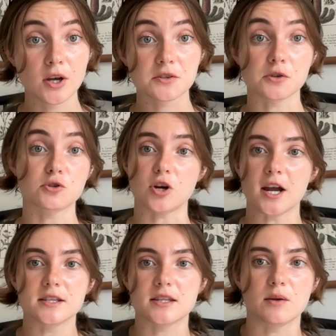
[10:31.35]
So
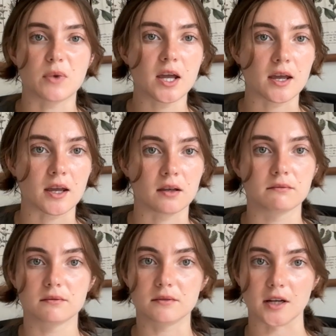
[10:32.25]
try as they may,
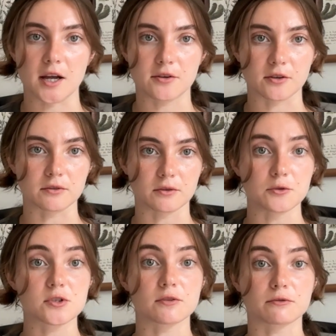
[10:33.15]
neither
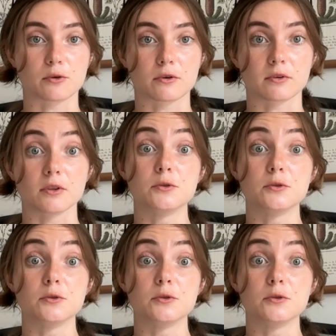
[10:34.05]
Lucifer